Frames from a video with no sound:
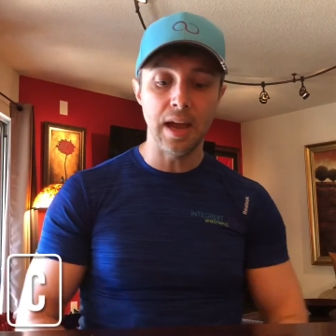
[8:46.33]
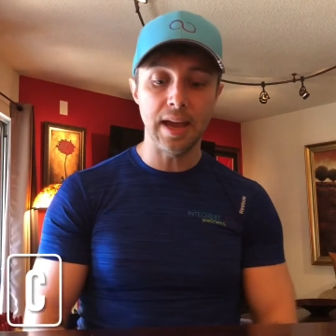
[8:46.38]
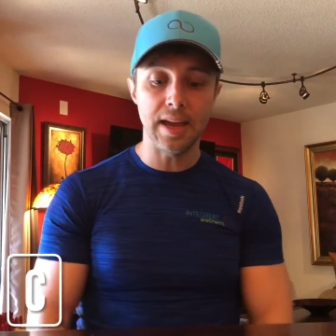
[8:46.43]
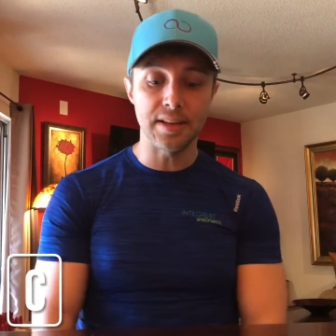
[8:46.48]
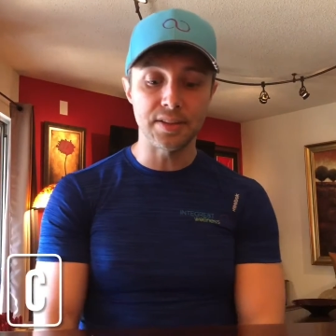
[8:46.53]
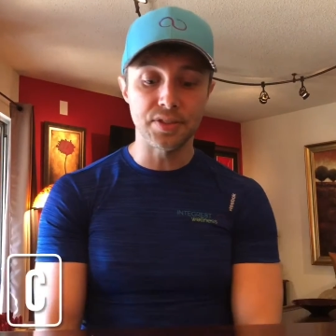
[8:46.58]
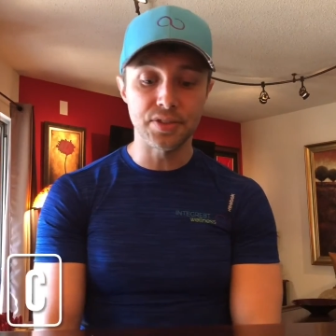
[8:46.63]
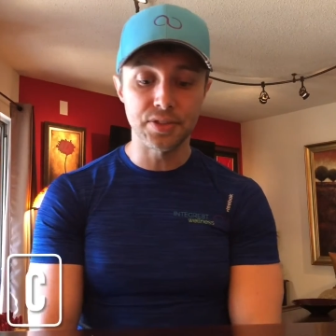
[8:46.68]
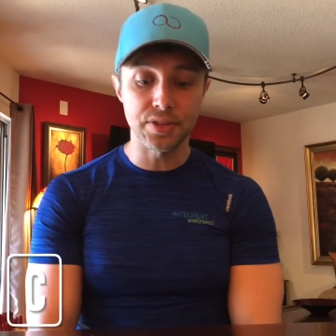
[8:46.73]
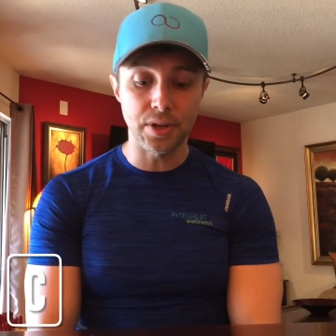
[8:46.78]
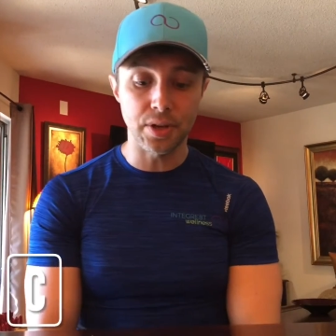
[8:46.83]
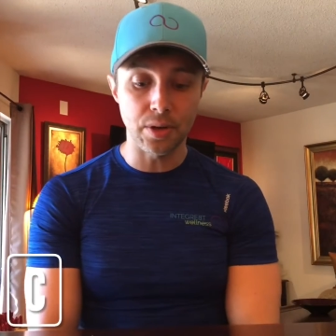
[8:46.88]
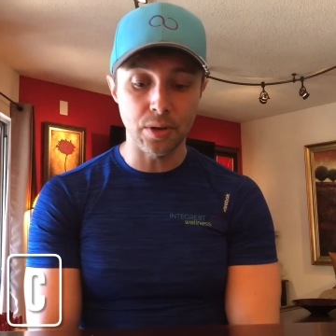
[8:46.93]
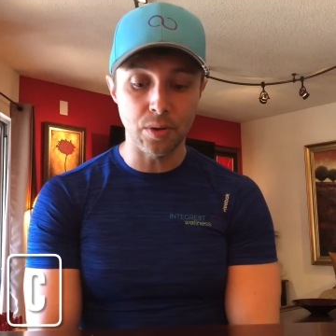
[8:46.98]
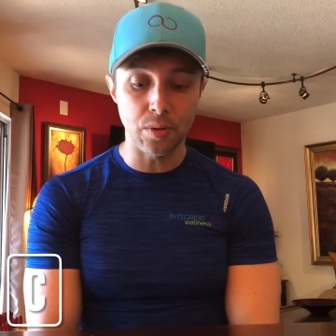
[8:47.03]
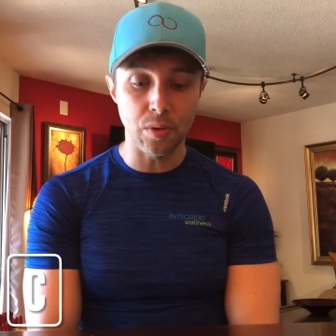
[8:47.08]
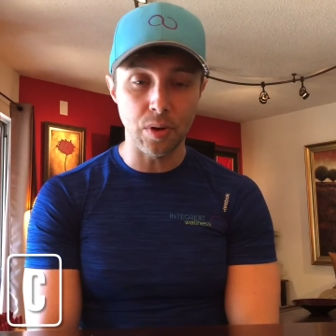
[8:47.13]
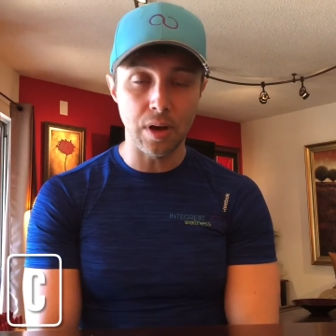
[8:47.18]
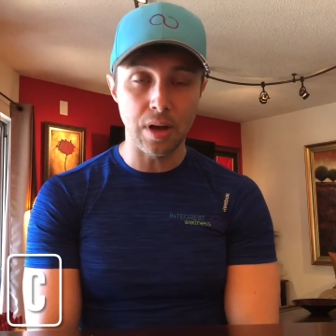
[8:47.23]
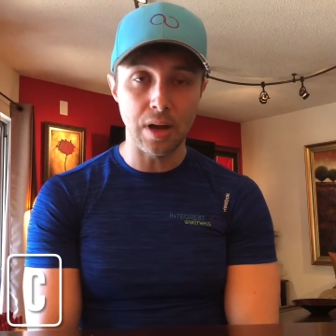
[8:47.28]
And
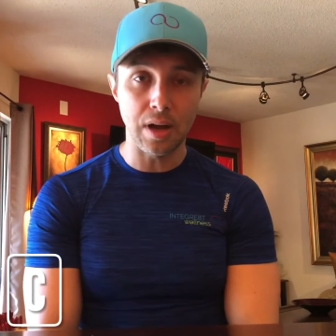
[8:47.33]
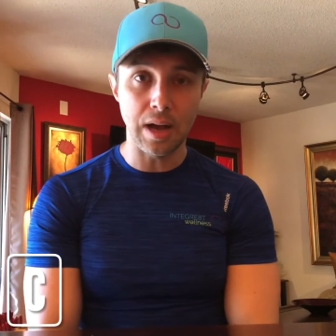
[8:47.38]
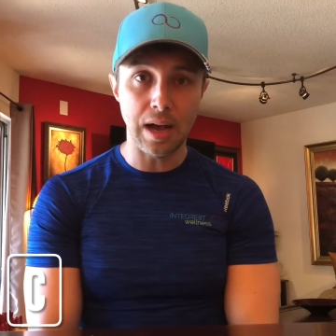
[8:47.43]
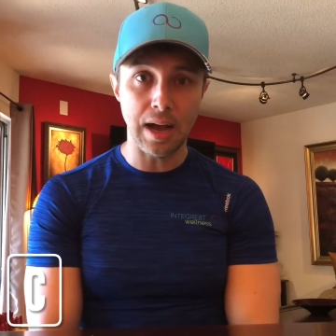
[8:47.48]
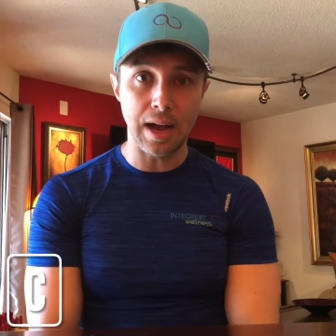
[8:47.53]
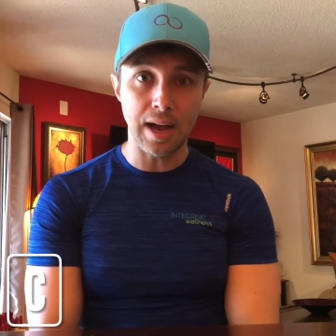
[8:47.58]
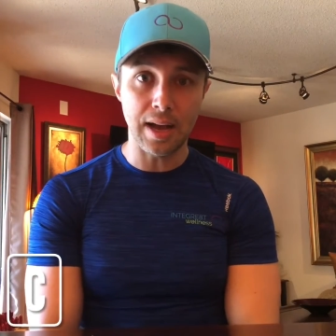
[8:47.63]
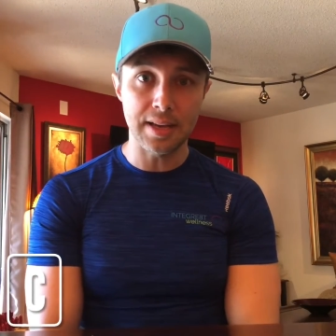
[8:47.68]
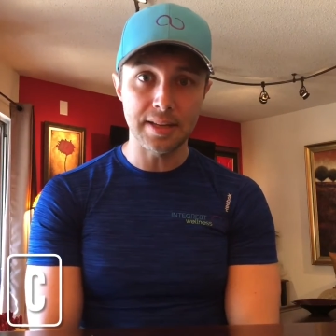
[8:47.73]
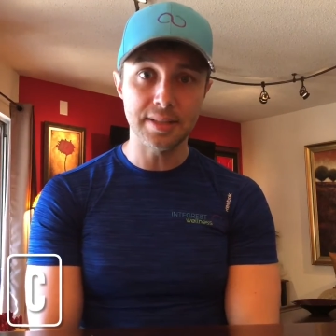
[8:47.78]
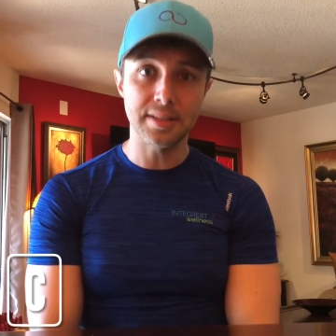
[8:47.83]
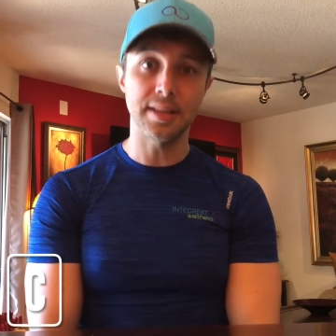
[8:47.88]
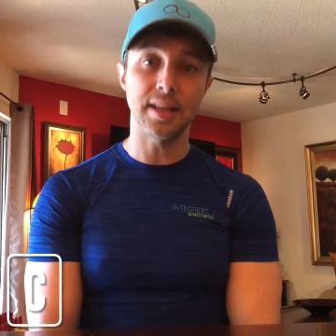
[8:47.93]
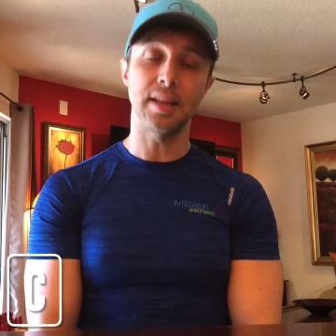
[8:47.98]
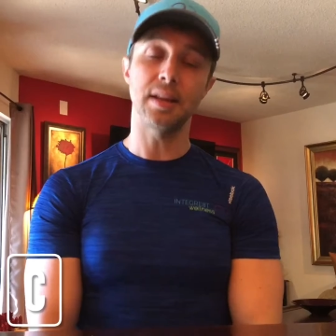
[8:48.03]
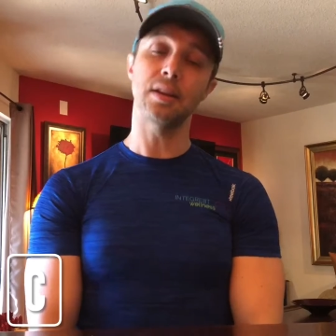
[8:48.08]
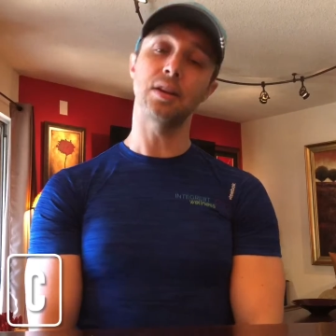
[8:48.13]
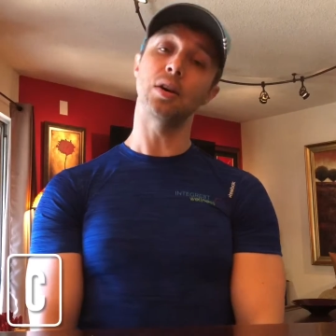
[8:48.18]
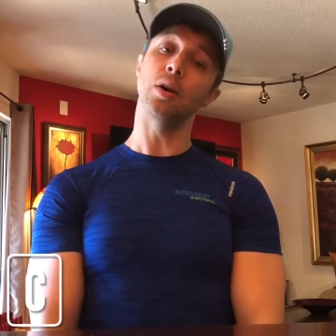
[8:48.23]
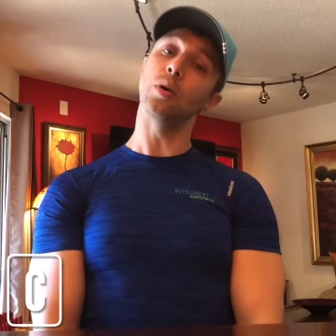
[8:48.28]
so I
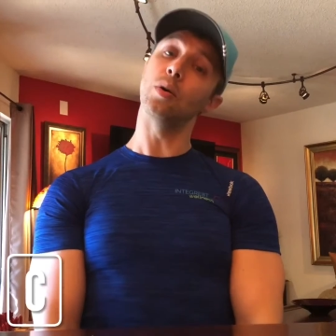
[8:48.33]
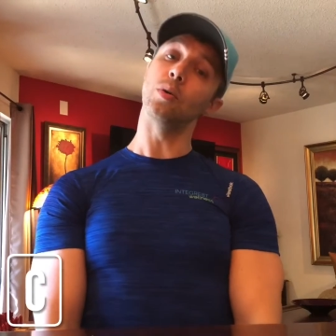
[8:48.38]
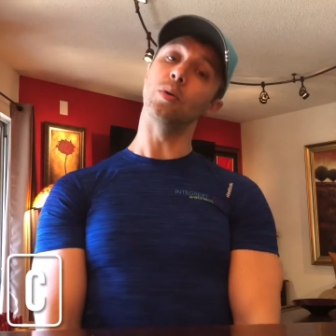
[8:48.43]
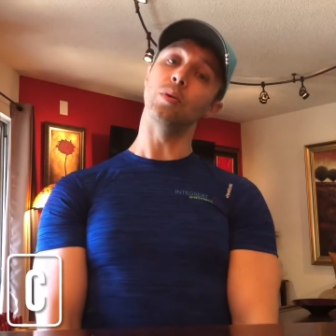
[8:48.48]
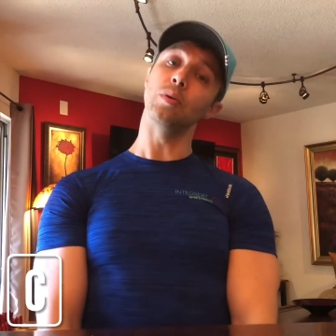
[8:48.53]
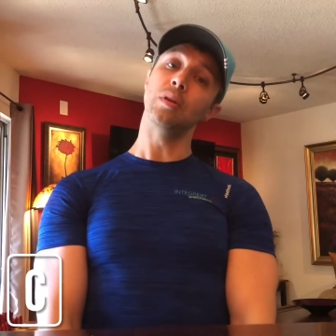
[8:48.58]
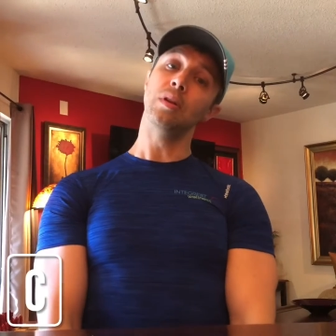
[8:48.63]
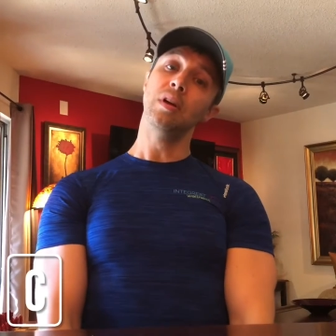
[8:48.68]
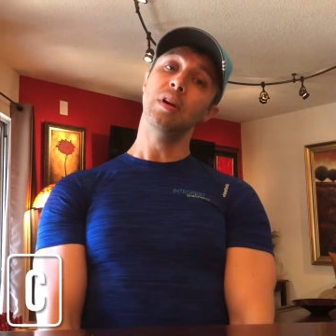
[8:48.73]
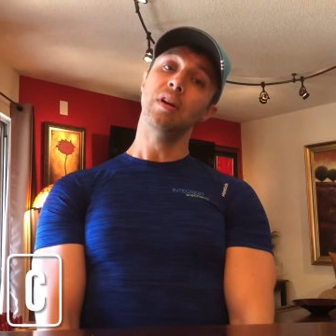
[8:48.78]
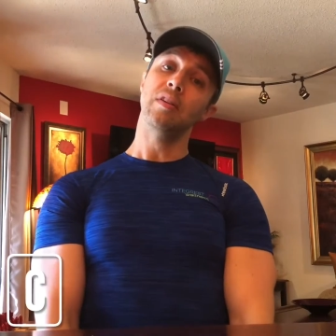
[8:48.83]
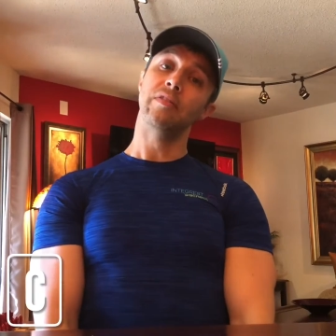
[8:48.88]
set a goal